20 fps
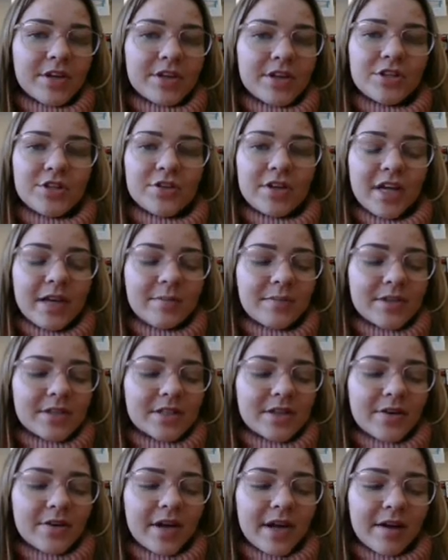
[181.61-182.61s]
want to keep
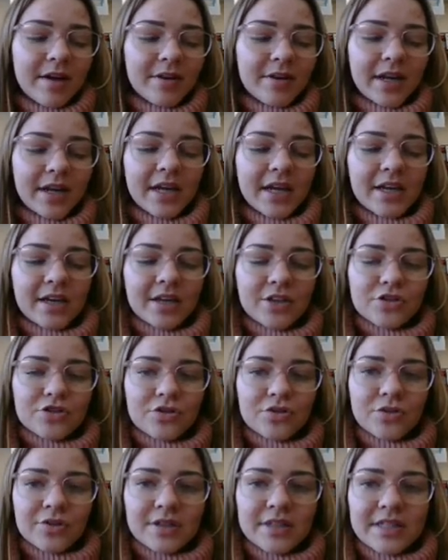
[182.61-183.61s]
this going, I'm going to hit
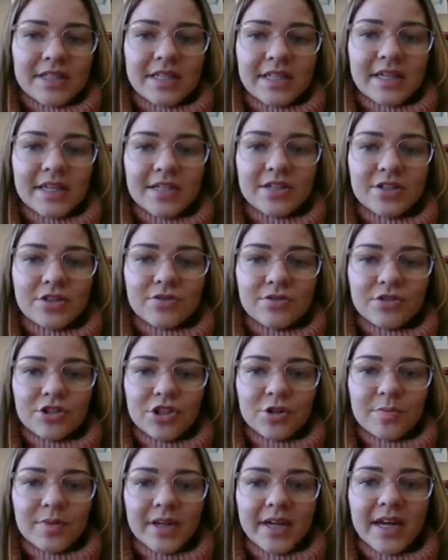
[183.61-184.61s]
Control D to
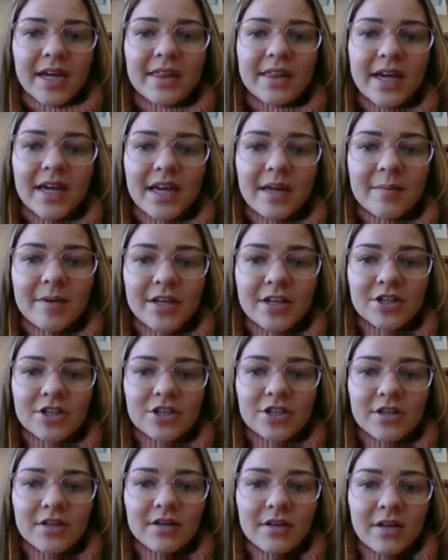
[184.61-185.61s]
duplicate that
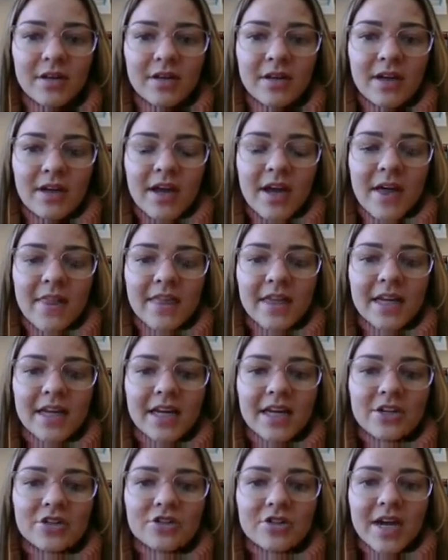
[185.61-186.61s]
image. And then
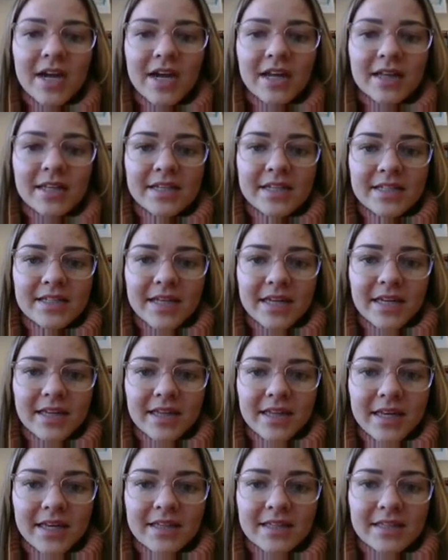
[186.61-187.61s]
I can drag these
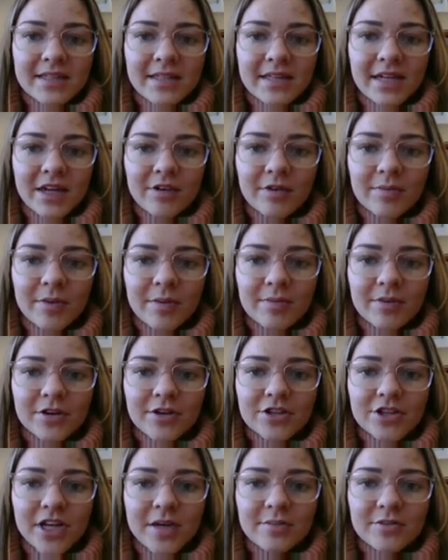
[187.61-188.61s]
like this. Now
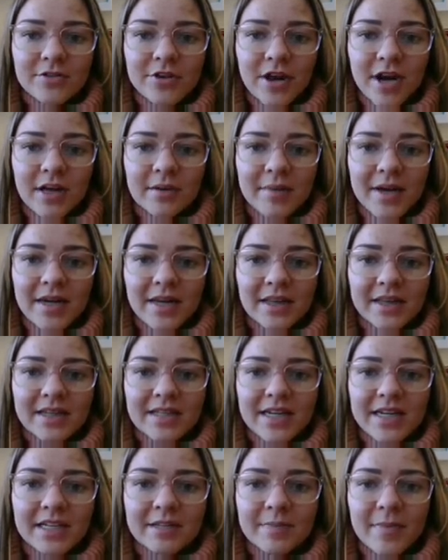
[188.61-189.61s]
remember, shapes are automatically
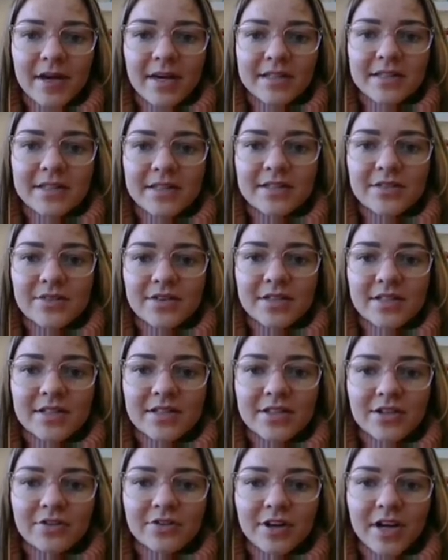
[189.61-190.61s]
text boxes, so this
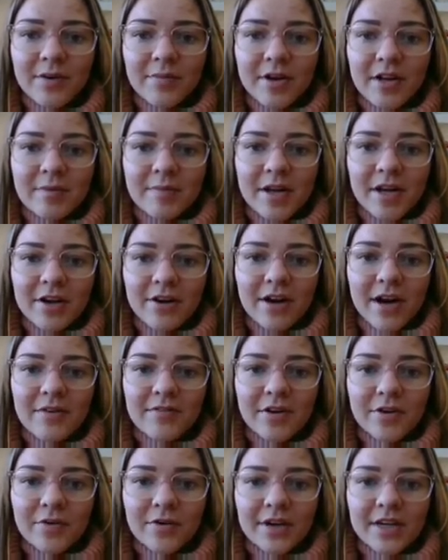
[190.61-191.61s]
is a great way to make a
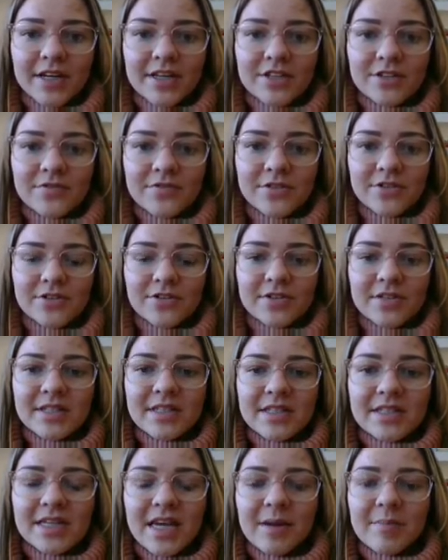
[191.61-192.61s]
graphic organizer for
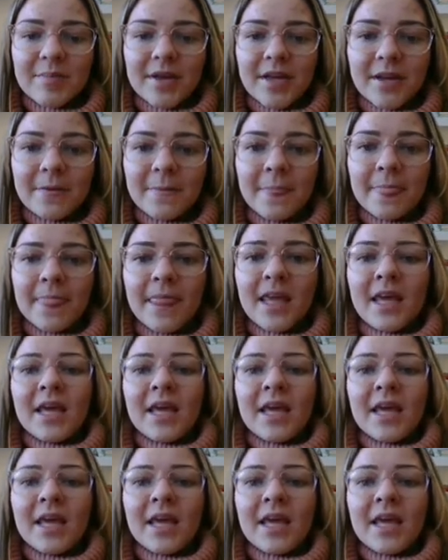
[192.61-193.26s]
students to type in.